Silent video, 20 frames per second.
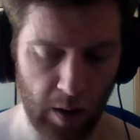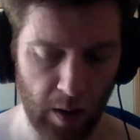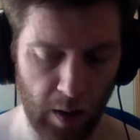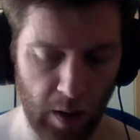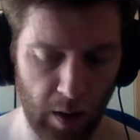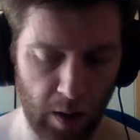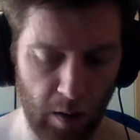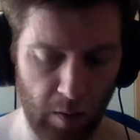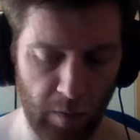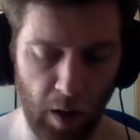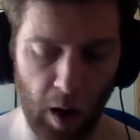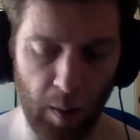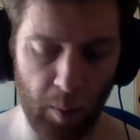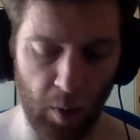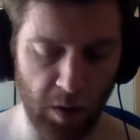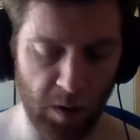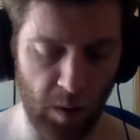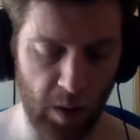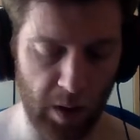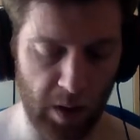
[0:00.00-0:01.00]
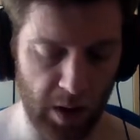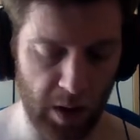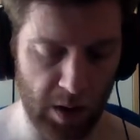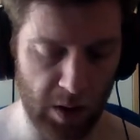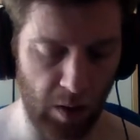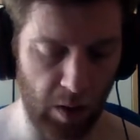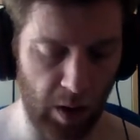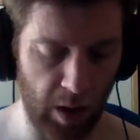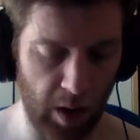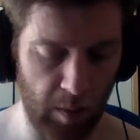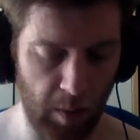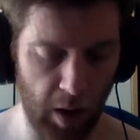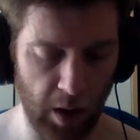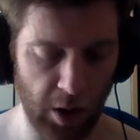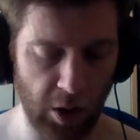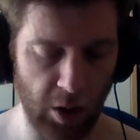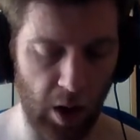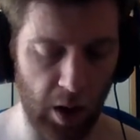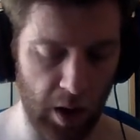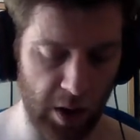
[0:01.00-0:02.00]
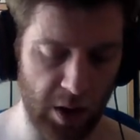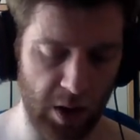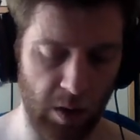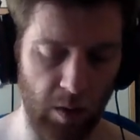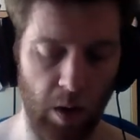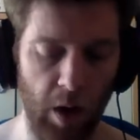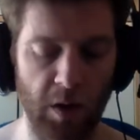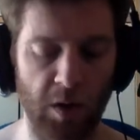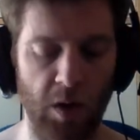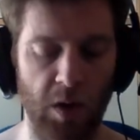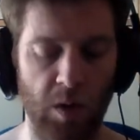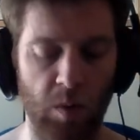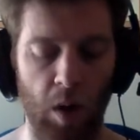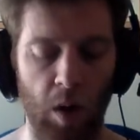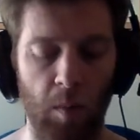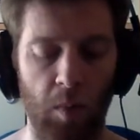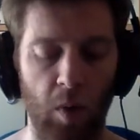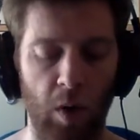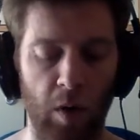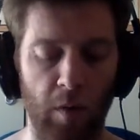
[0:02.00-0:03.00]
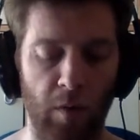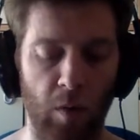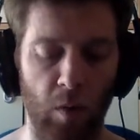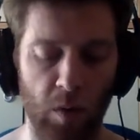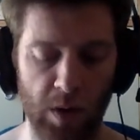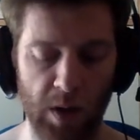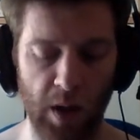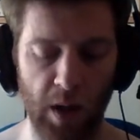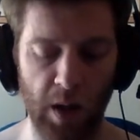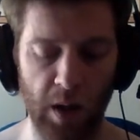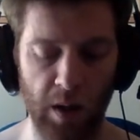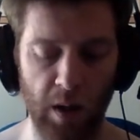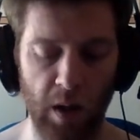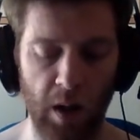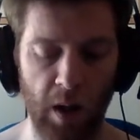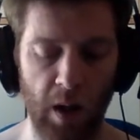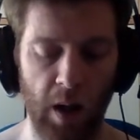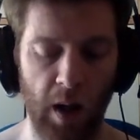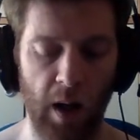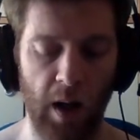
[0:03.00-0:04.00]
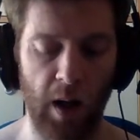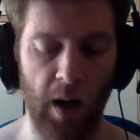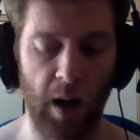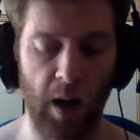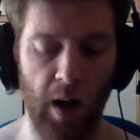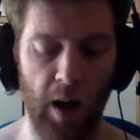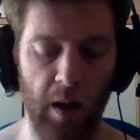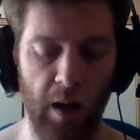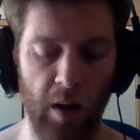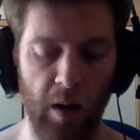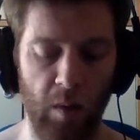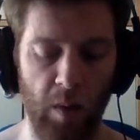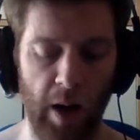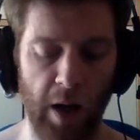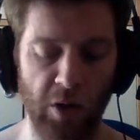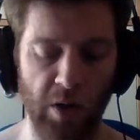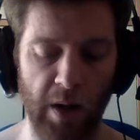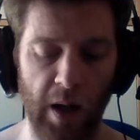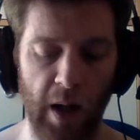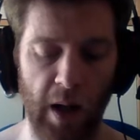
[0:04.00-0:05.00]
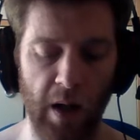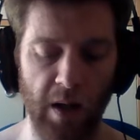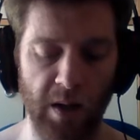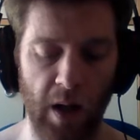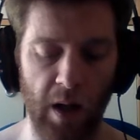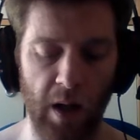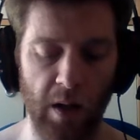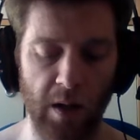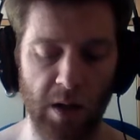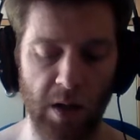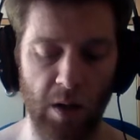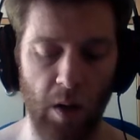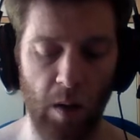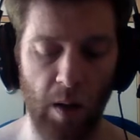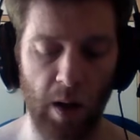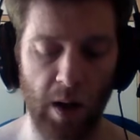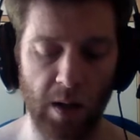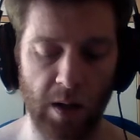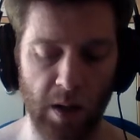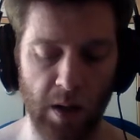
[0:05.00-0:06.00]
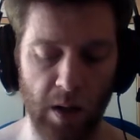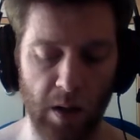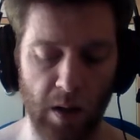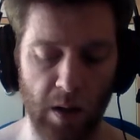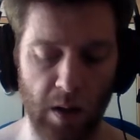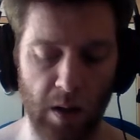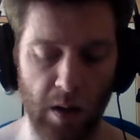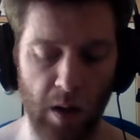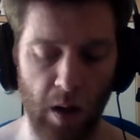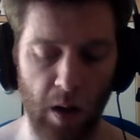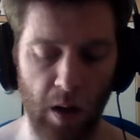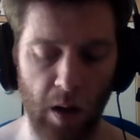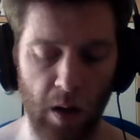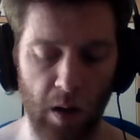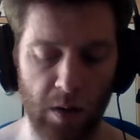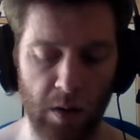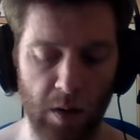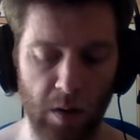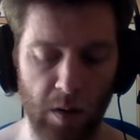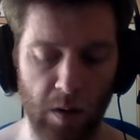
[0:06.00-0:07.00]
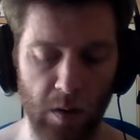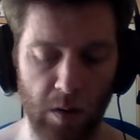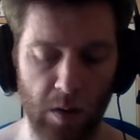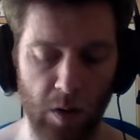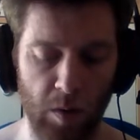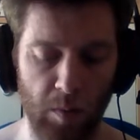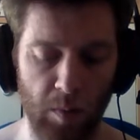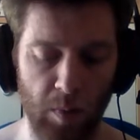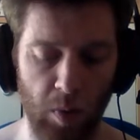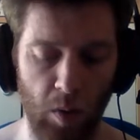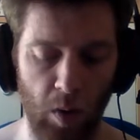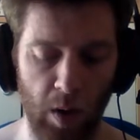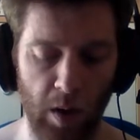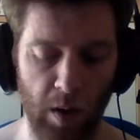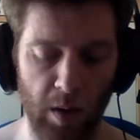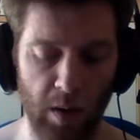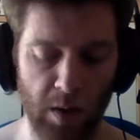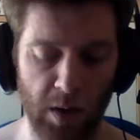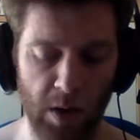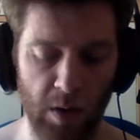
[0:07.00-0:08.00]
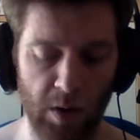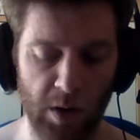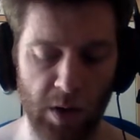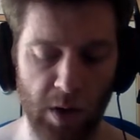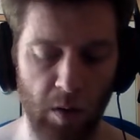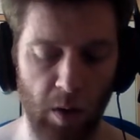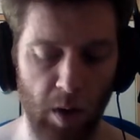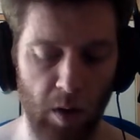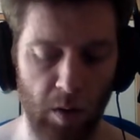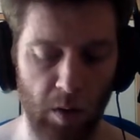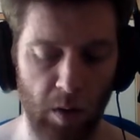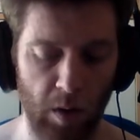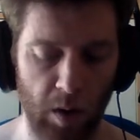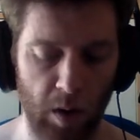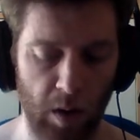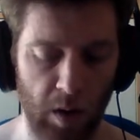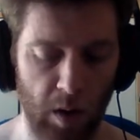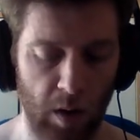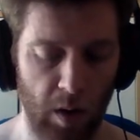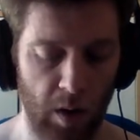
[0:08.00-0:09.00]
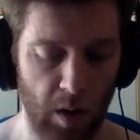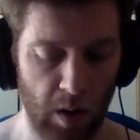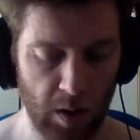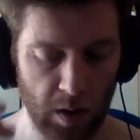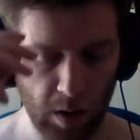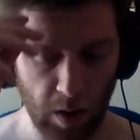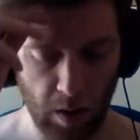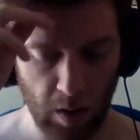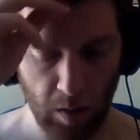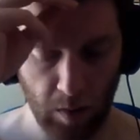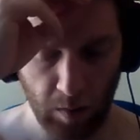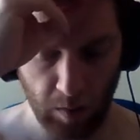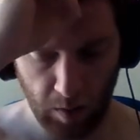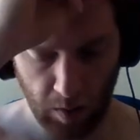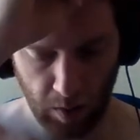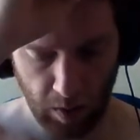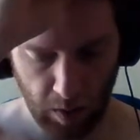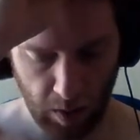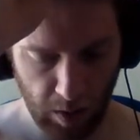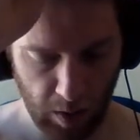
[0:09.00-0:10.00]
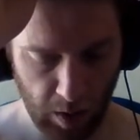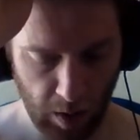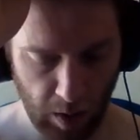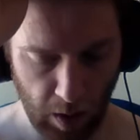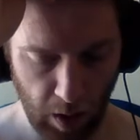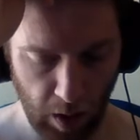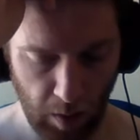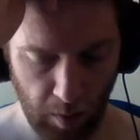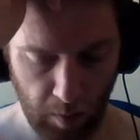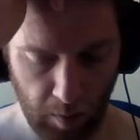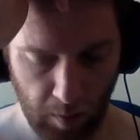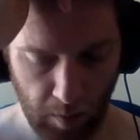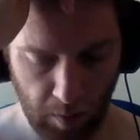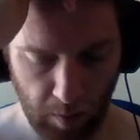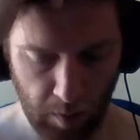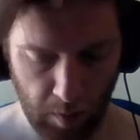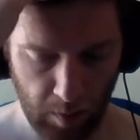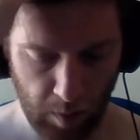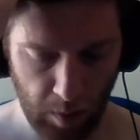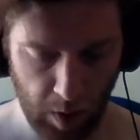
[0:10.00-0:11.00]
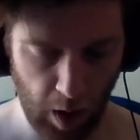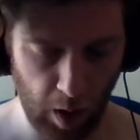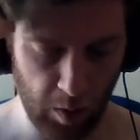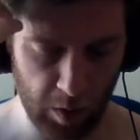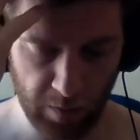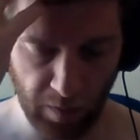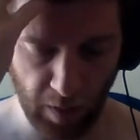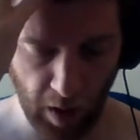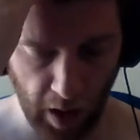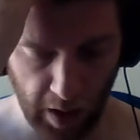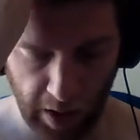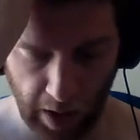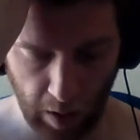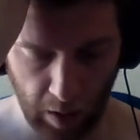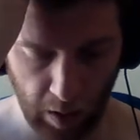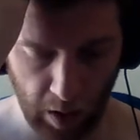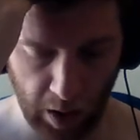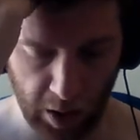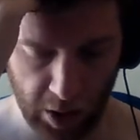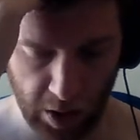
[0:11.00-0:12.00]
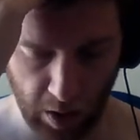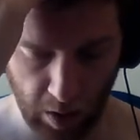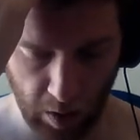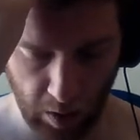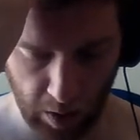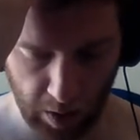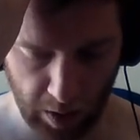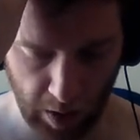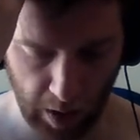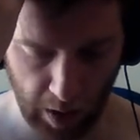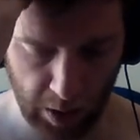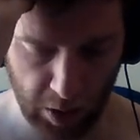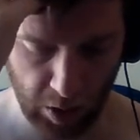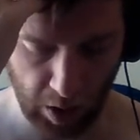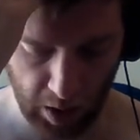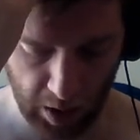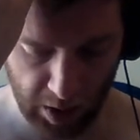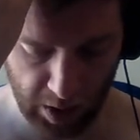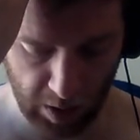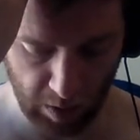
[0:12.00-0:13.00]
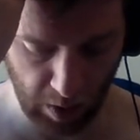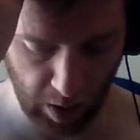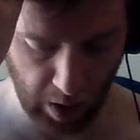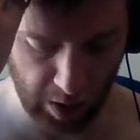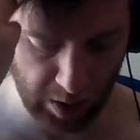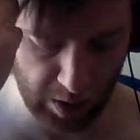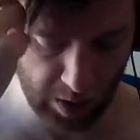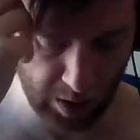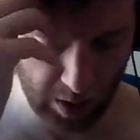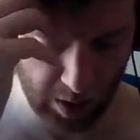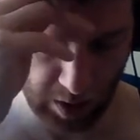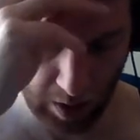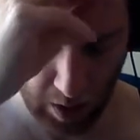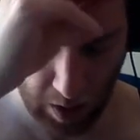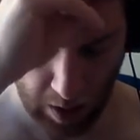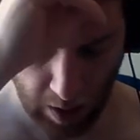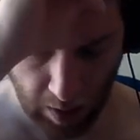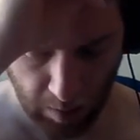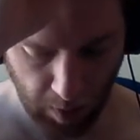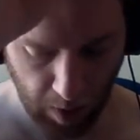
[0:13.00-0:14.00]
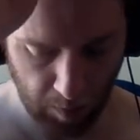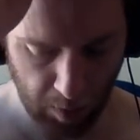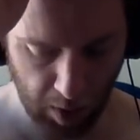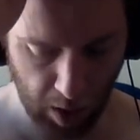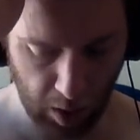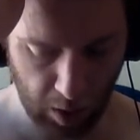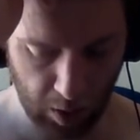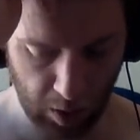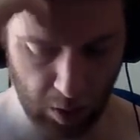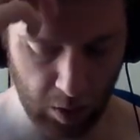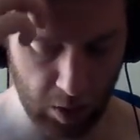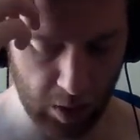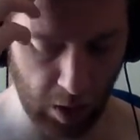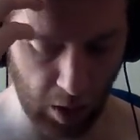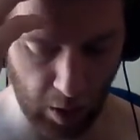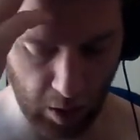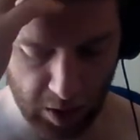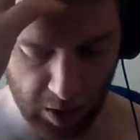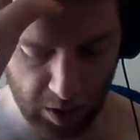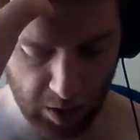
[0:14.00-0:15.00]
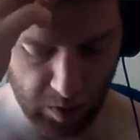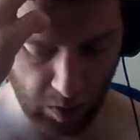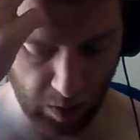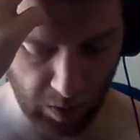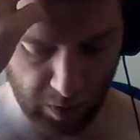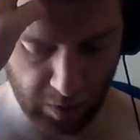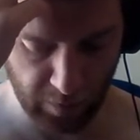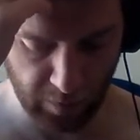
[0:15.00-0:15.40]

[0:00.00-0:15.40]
5.20, sorry. And my triglycerides was 1.14, and the range of that is 0.80 to 2.00. So I was fine there on cholesterol and triglycerides. My blood glucose was